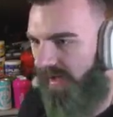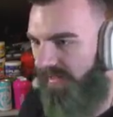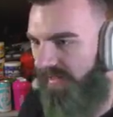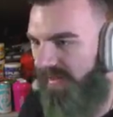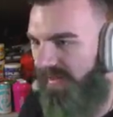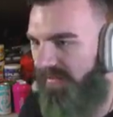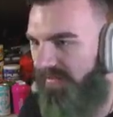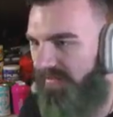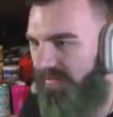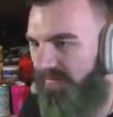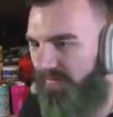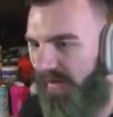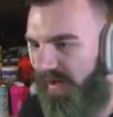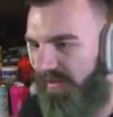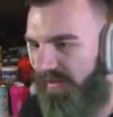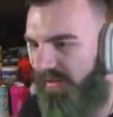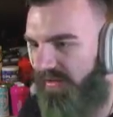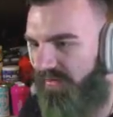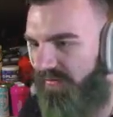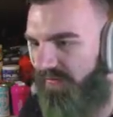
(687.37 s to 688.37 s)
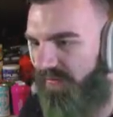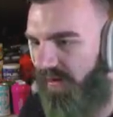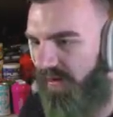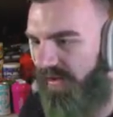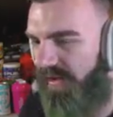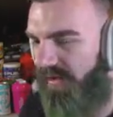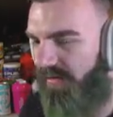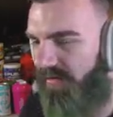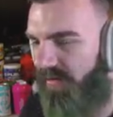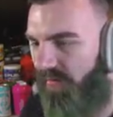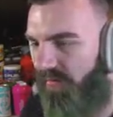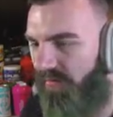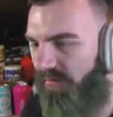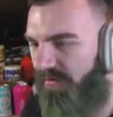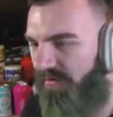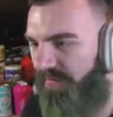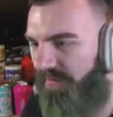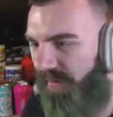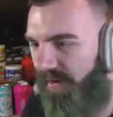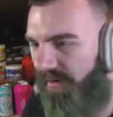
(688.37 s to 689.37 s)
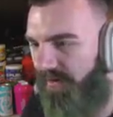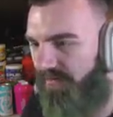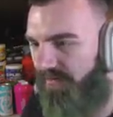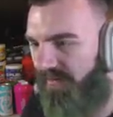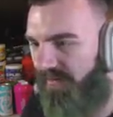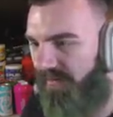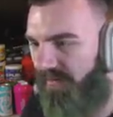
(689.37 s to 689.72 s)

think it's I think it's funny how no one spawns in the